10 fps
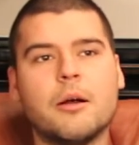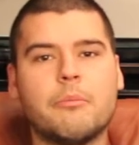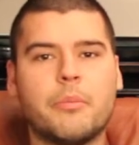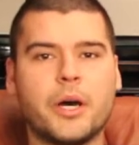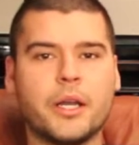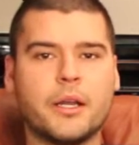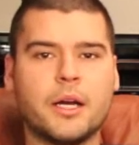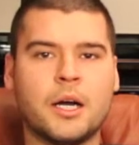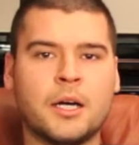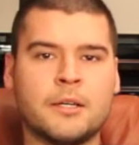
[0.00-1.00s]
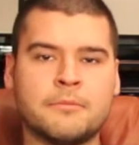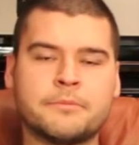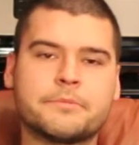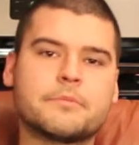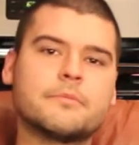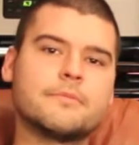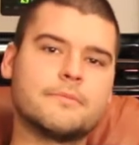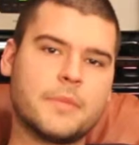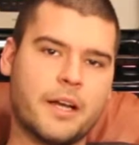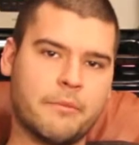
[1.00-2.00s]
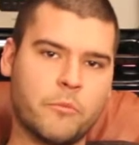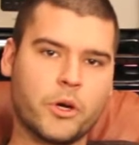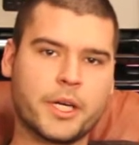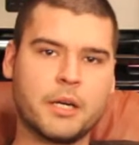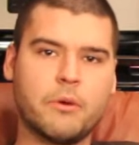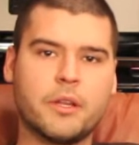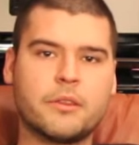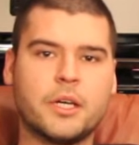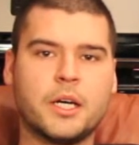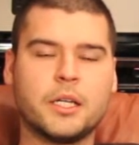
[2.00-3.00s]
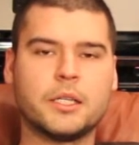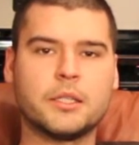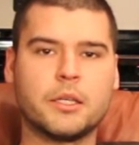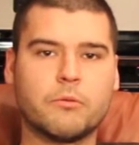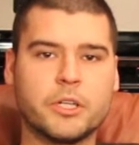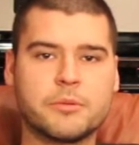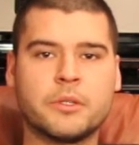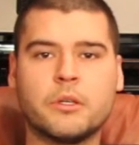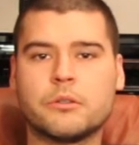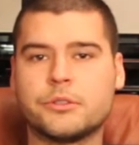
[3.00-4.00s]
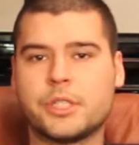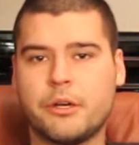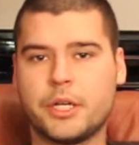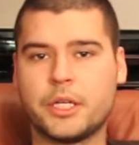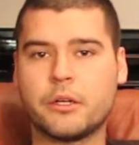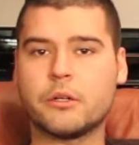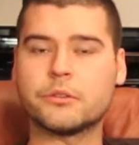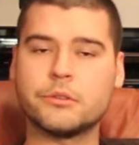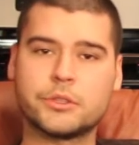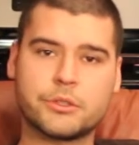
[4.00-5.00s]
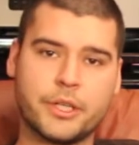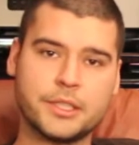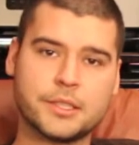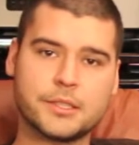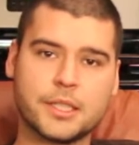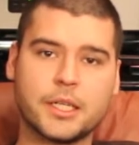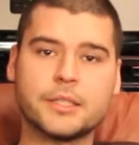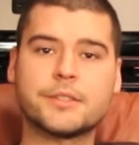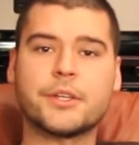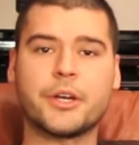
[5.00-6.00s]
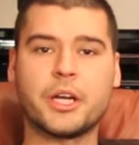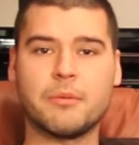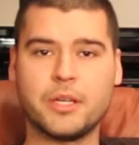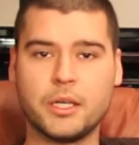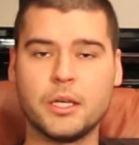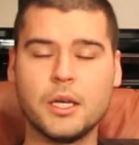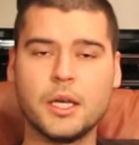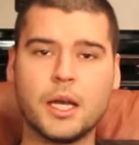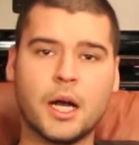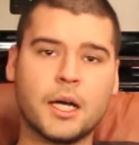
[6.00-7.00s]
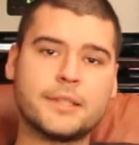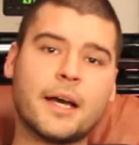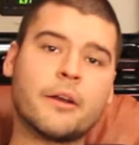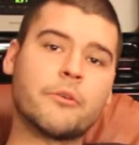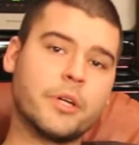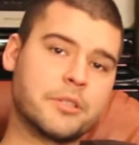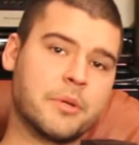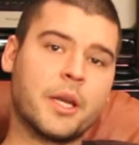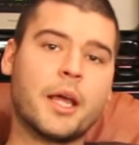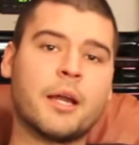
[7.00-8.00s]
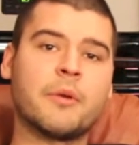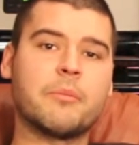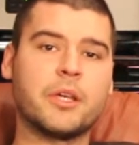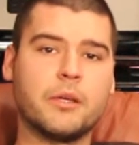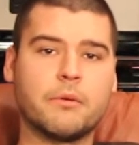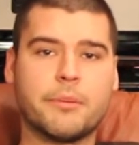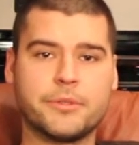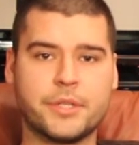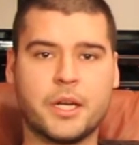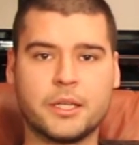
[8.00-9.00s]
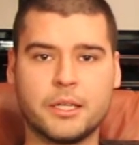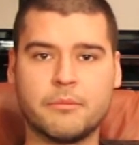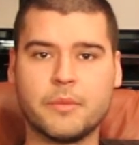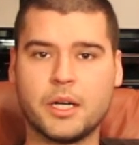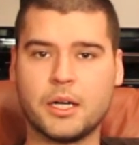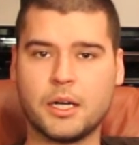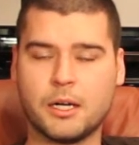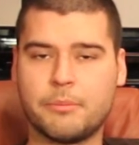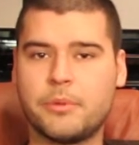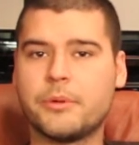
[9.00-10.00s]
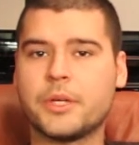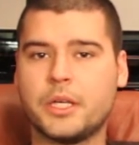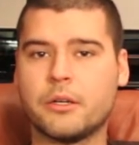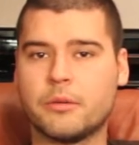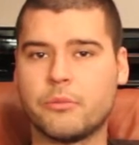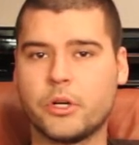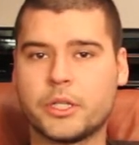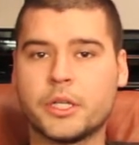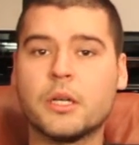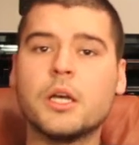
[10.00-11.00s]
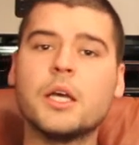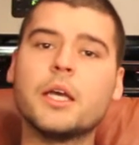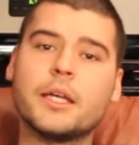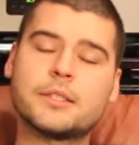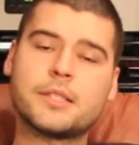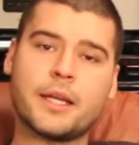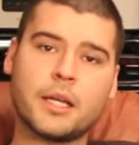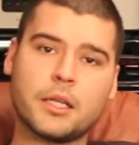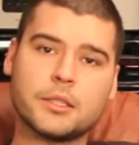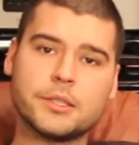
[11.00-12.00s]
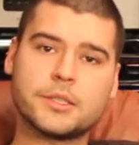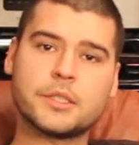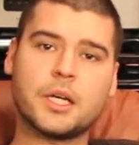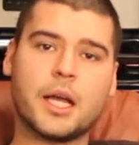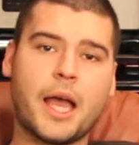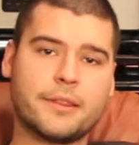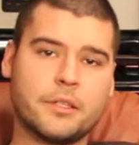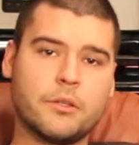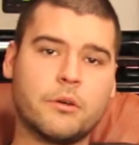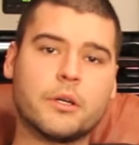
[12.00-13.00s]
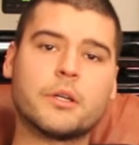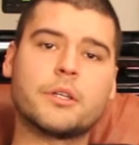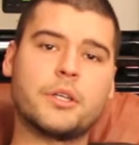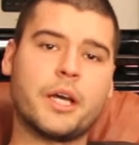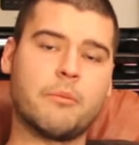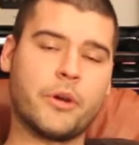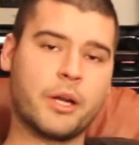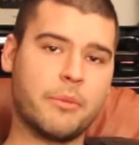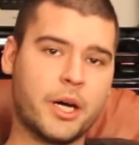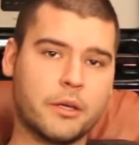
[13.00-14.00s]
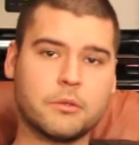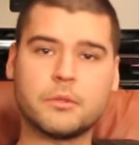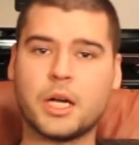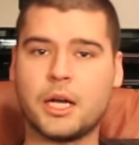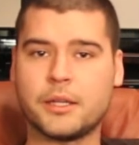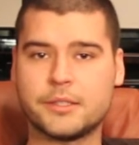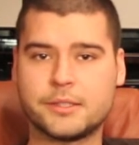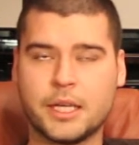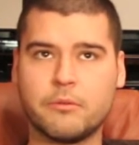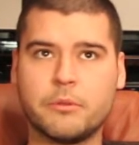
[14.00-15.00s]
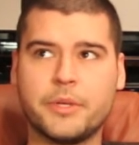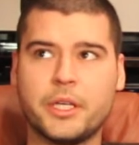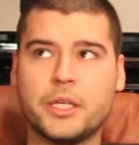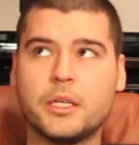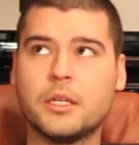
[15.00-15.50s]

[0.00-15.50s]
But I'm working with a Richmond local charity called Screens and Suds. They're going to be down in Richmond, and I'm going to be representing them up here in Brooklyn. It's $10 at the door. You got to bring a bottle. The site will be,